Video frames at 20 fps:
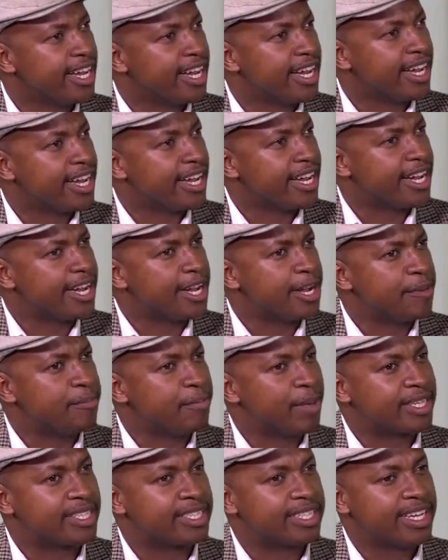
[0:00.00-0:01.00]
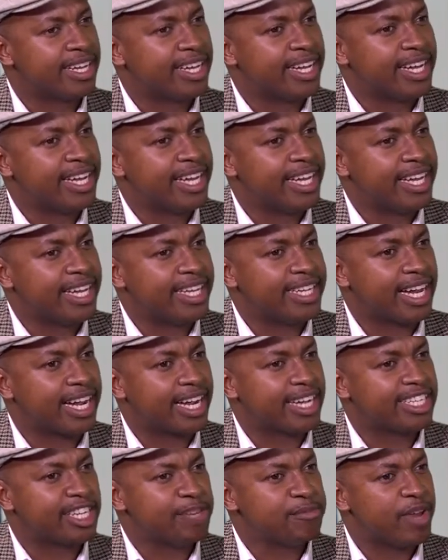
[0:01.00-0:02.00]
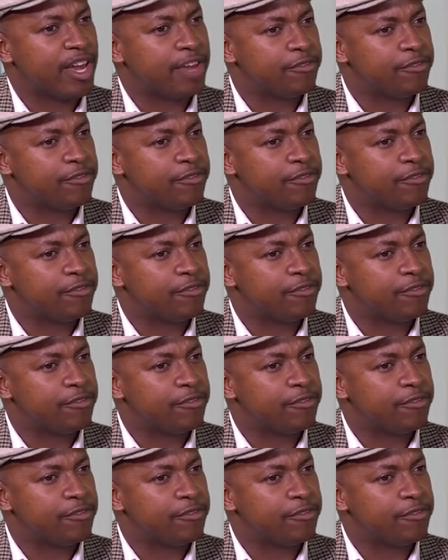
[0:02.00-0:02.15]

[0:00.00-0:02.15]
Uh, mm, mm, but in academia,